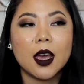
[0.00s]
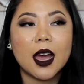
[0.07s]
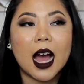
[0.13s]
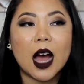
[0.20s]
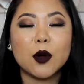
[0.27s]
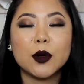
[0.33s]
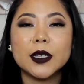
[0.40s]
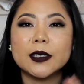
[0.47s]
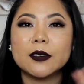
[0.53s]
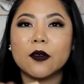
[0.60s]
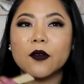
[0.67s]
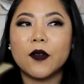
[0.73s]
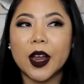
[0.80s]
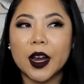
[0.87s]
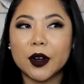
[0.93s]
I was
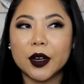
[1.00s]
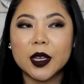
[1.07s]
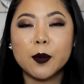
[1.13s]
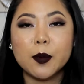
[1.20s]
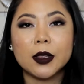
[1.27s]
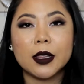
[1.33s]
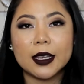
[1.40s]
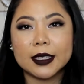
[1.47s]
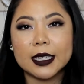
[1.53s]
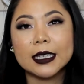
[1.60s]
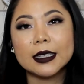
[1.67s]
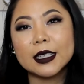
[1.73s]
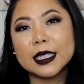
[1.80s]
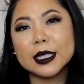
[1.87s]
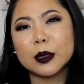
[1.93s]
very
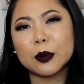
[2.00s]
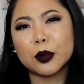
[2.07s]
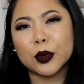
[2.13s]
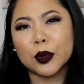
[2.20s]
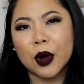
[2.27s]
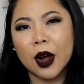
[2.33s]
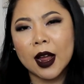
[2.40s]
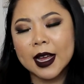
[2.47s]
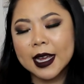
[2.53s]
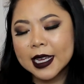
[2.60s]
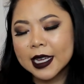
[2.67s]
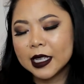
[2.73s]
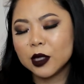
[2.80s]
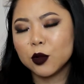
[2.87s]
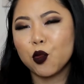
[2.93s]
pleasantly
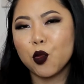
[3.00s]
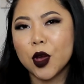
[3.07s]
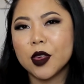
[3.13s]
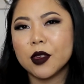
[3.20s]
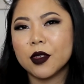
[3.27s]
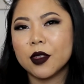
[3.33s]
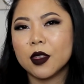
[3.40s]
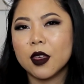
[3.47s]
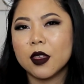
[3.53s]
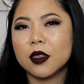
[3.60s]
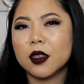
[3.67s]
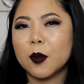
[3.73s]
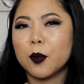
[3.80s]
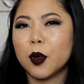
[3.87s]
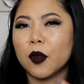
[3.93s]
surprised with
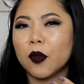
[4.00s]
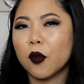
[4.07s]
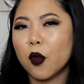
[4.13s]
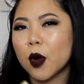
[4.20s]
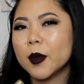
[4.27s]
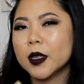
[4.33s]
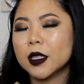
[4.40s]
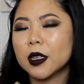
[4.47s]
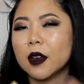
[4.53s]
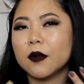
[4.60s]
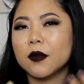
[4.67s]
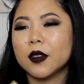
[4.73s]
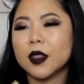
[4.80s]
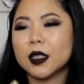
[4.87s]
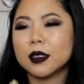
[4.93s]
the performance
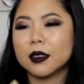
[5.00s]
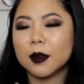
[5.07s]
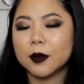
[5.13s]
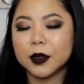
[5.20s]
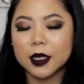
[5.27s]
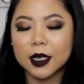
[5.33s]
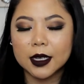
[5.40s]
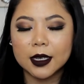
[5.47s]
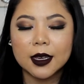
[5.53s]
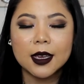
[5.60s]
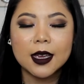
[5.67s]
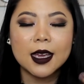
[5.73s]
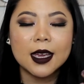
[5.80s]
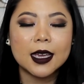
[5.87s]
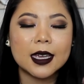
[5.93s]
of this lipstick.
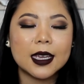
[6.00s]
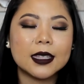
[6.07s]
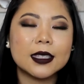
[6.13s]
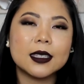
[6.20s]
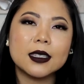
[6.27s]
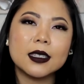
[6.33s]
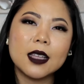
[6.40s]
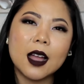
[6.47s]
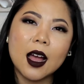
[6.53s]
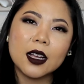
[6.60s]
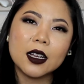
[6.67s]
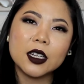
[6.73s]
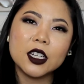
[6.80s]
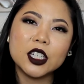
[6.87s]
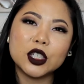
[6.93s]
It's
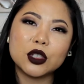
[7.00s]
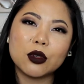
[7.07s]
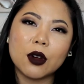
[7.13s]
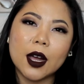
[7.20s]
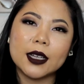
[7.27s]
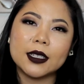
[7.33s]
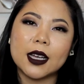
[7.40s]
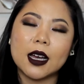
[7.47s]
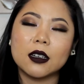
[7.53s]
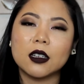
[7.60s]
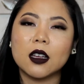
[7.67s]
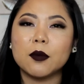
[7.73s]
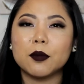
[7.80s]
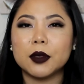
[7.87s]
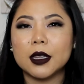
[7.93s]
not going to dry down
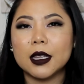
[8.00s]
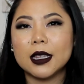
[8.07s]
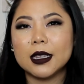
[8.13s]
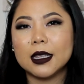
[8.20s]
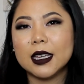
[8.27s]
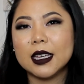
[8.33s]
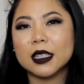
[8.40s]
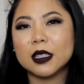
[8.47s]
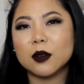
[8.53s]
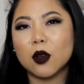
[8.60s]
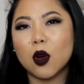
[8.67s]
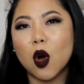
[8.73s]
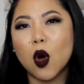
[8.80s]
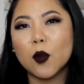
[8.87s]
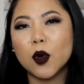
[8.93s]
completely. It's
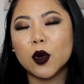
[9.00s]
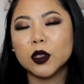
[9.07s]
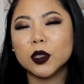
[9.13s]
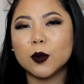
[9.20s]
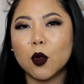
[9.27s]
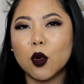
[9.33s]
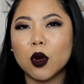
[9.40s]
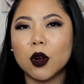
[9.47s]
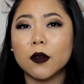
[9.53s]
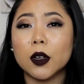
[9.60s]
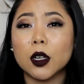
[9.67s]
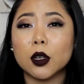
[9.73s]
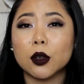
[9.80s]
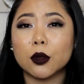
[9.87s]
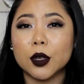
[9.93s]
almost more of
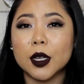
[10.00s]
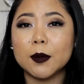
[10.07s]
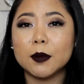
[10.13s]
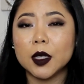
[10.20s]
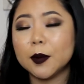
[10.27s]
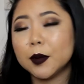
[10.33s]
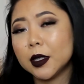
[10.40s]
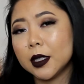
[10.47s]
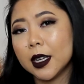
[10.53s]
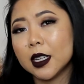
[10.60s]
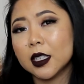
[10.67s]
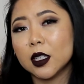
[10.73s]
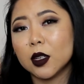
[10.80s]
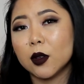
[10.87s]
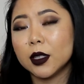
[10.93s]
a cream
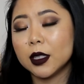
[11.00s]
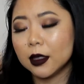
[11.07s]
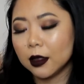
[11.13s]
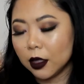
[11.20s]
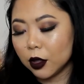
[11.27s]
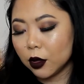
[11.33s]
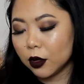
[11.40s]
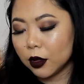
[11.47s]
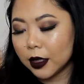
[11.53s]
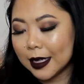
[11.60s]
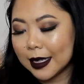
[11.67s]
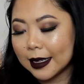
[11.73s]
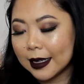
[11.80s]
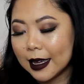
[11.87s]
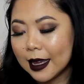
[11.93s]
lipstick. So it's
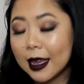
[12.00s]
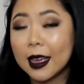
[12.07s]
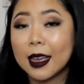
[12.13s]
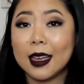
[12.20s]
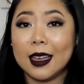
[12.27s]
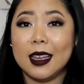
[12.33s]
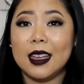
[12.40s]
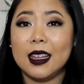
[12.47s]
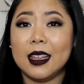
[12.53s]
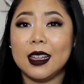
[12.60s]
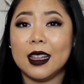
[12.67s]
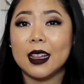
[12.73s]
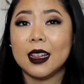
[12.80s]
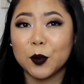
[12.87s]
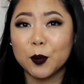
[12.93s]
literally
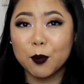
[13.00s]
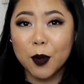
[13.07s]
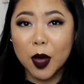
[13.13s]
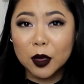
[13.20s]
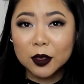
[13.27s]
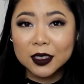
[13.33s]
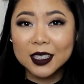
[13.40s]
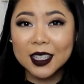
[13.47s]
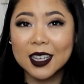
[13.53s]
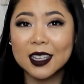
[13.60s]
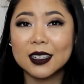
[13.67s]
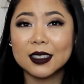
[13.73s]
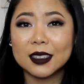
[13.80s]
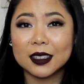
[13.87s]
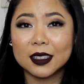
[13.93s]
a
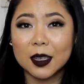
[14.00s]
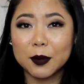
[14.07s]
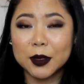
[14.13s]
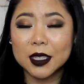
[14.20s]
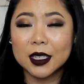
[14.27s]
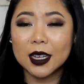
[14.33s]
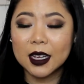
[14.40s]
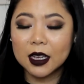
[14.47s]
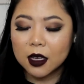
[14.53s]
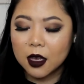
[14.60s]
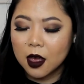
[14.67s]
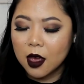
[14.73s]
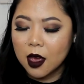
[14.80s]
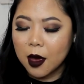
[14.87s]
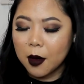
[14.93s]
melted lipstick.
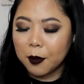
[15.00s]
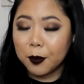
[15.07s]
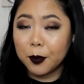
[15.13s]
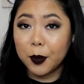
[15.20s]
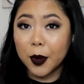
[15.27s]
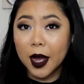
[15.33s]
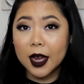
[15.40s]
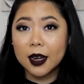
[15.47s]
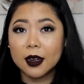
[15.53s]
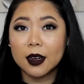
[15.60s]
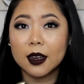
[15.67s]
But